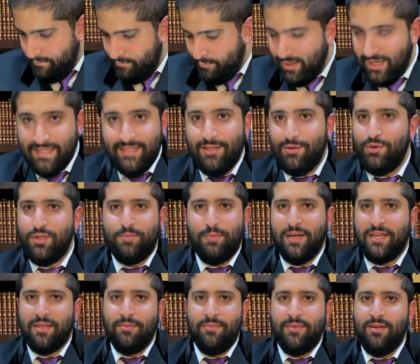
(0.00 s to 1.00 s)
But I still
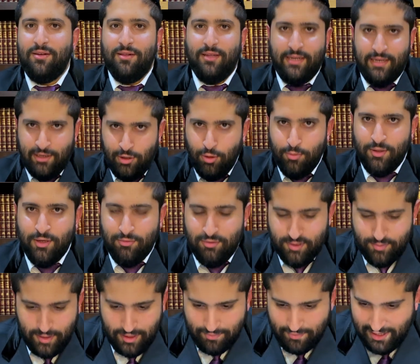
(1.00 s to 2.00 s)
respect him dearly and I hope he'll
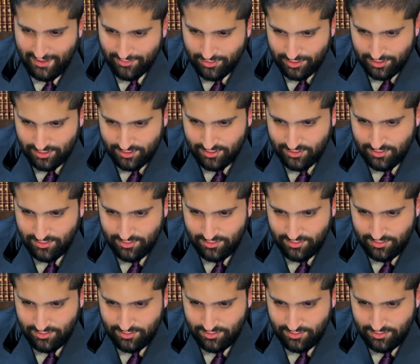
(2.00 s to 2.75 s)
respect me after this.